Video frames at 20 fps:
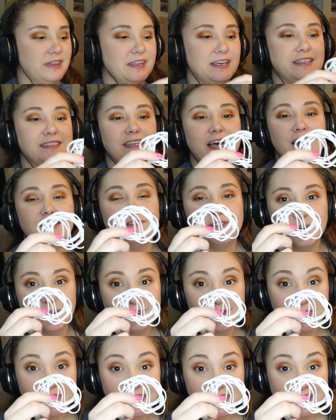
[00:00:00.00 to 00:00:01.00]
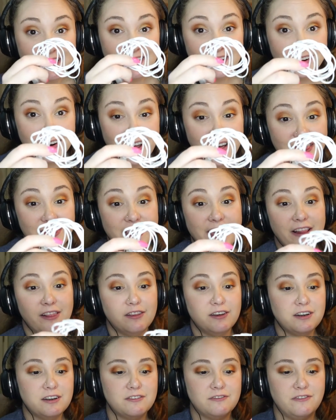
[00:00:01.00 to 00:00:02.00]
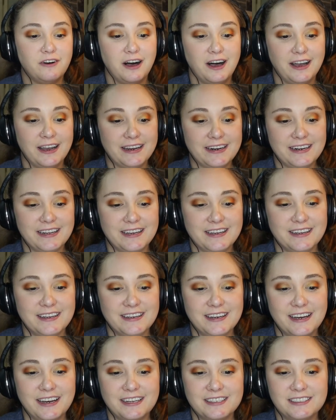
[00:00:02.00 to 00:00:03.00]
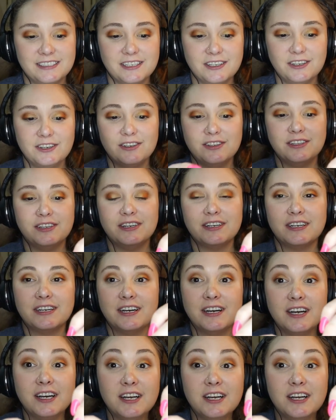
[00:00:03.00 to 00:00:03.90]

These headphones right here, they look fine until you look